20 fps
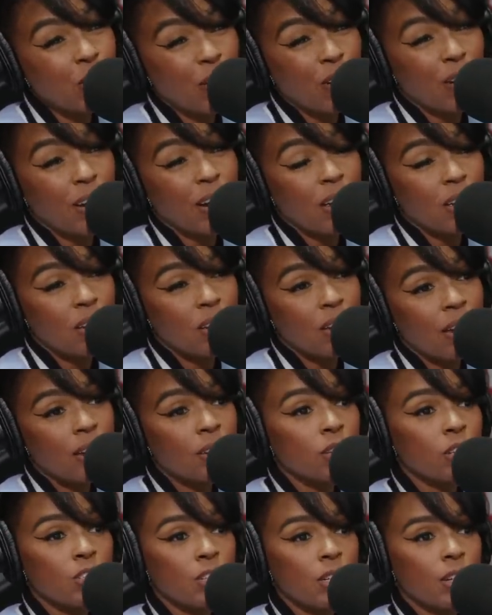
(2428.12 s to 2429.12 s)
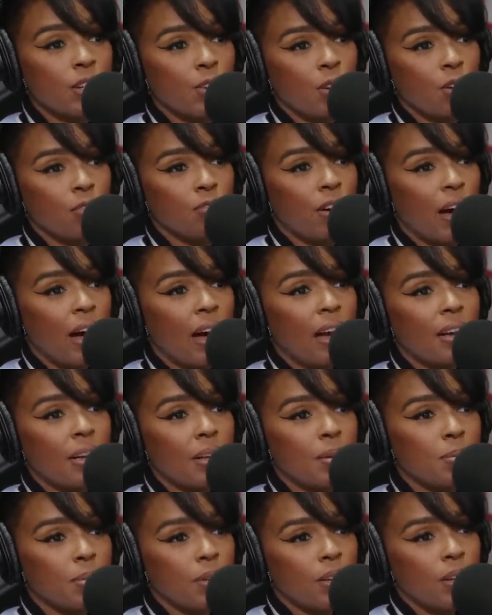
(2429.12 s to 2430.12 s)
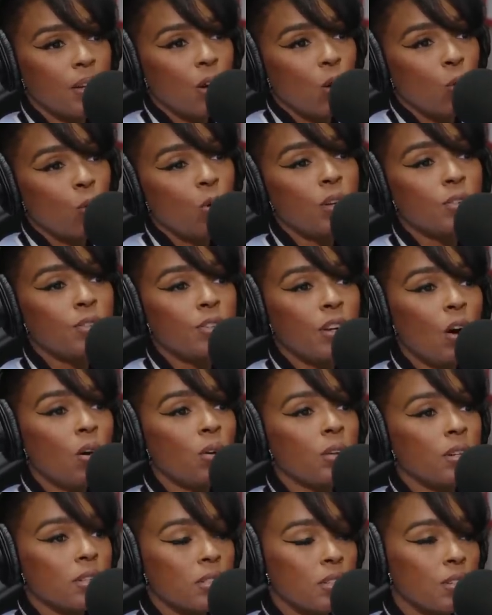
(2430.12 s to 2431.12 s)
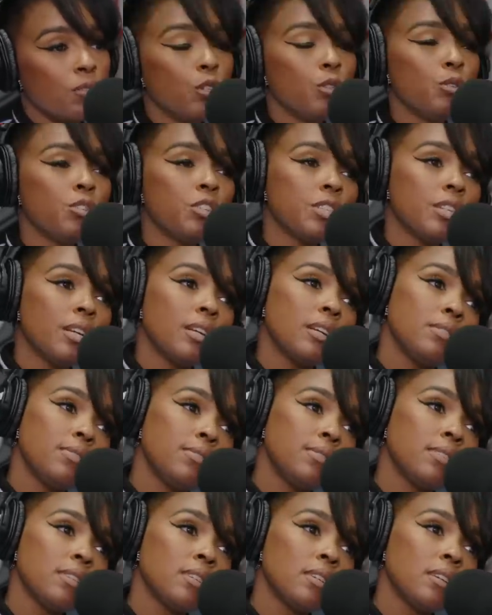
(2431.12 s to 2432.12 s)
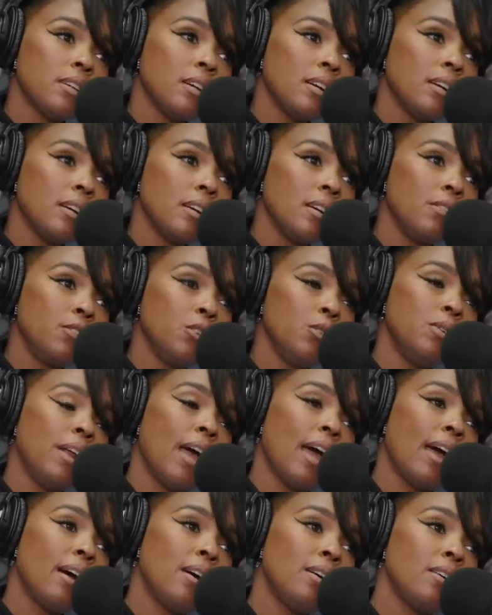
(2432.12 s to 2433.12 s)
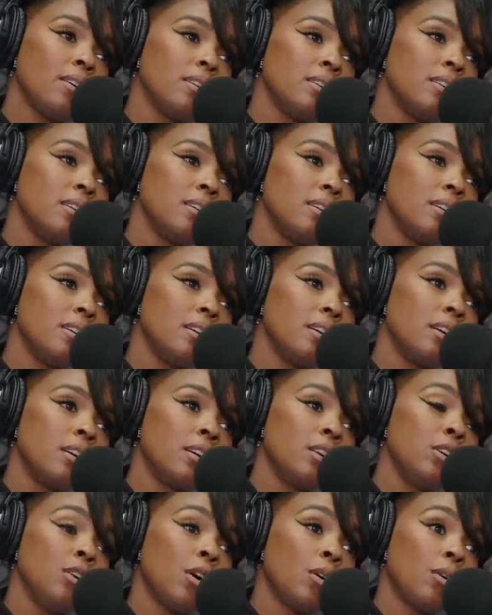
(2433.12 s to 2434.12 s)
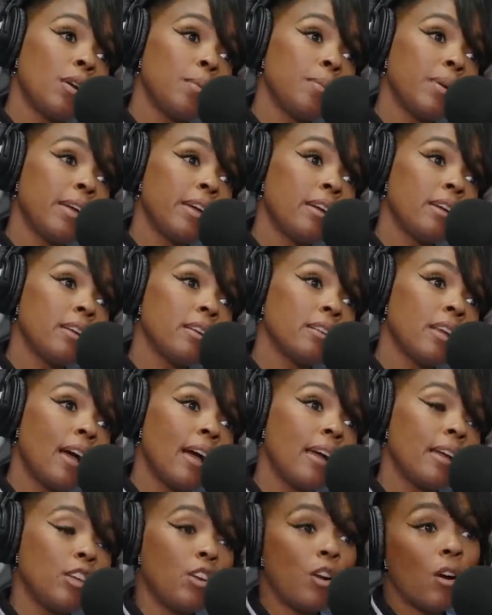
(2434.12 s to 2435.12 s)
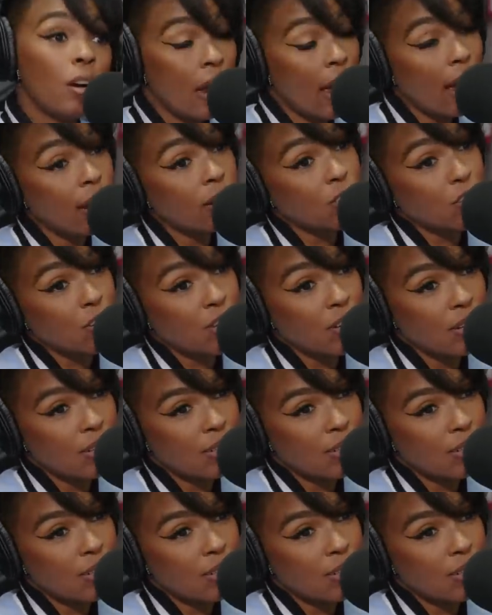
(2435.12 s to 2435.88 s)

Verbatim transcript: your energy and your oh. vibe. We'll mm. notice if you shift, mm. if you down. Mm. You know what I mean? Yeah. Like you're an actor,